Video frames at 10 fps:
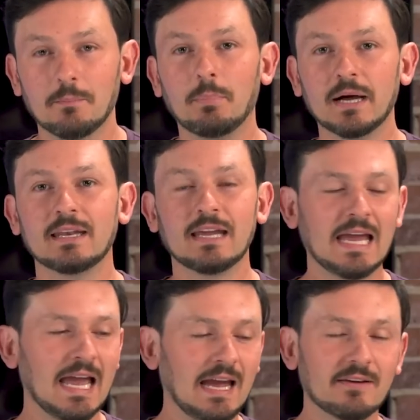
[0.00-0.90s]
But
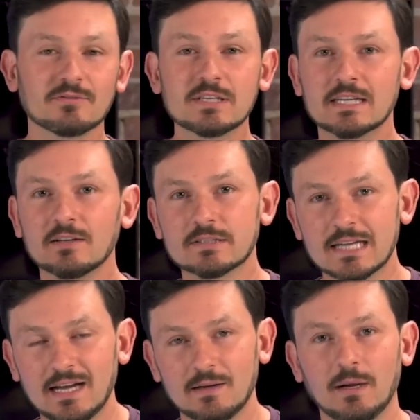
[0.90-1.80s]
every single
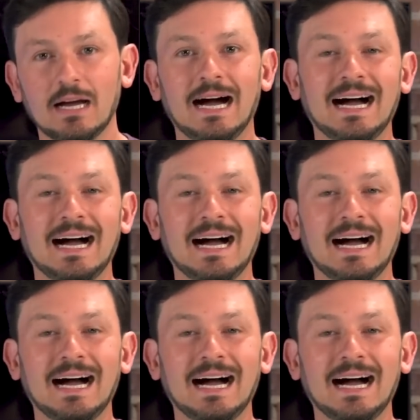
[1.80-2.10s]
time